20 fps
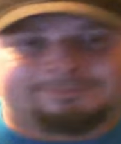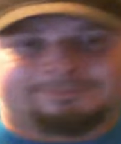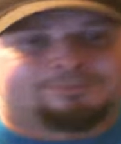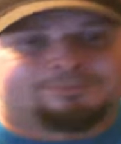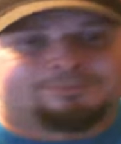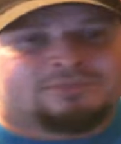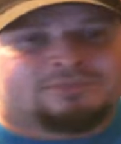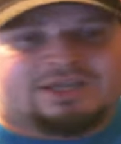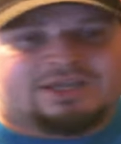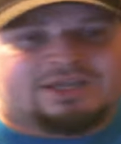
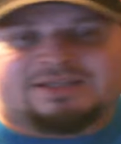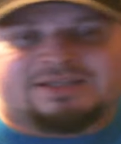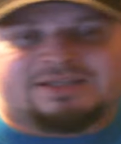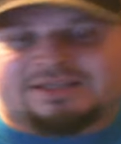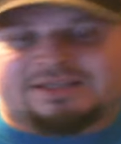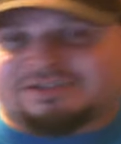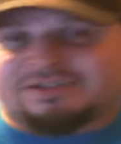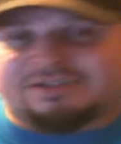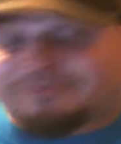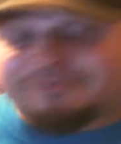it's
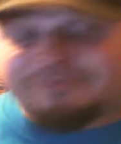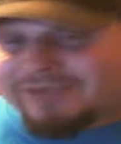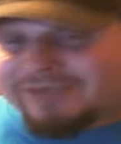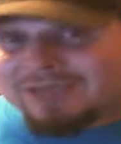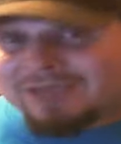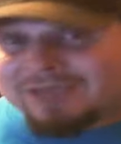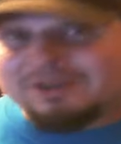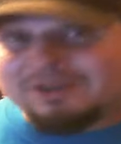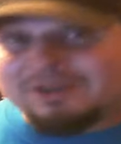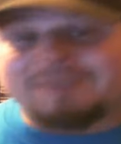a
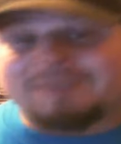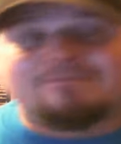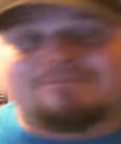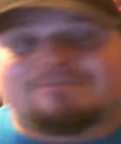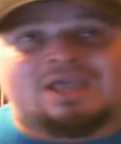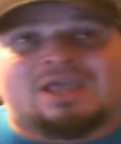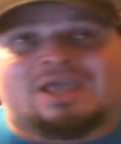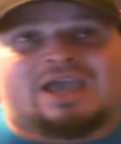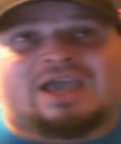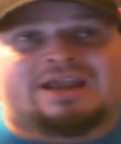family,
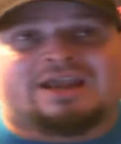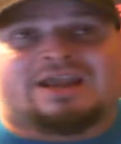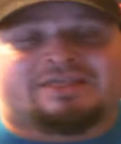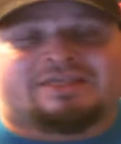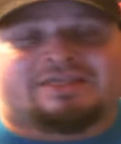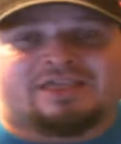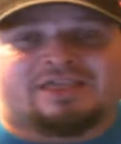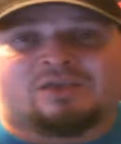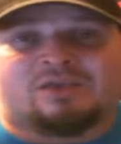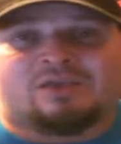and I
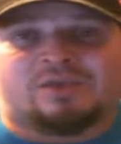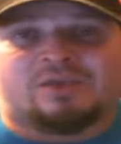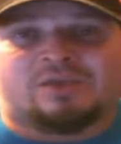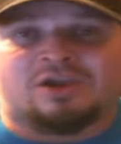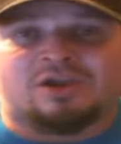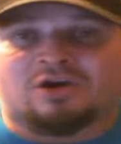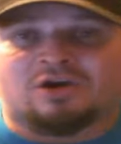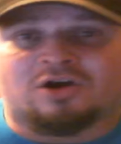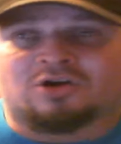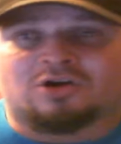think we
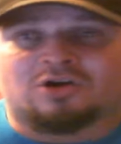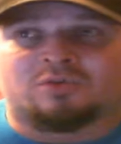all,